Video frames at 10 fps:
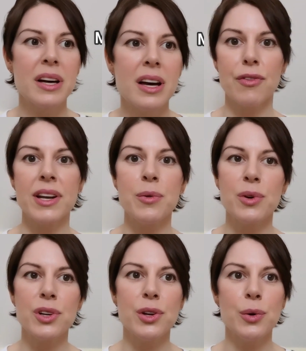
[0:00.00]
For
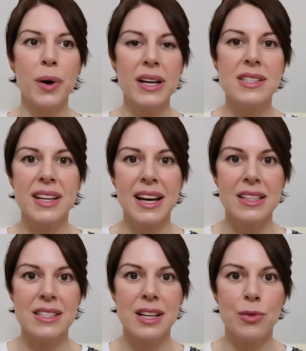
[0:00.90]
anyone who hasn't
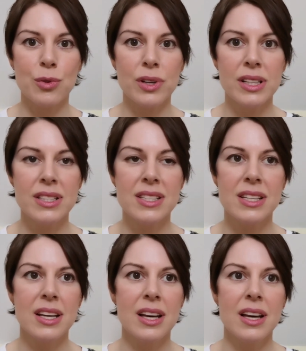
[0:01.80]
had steroids,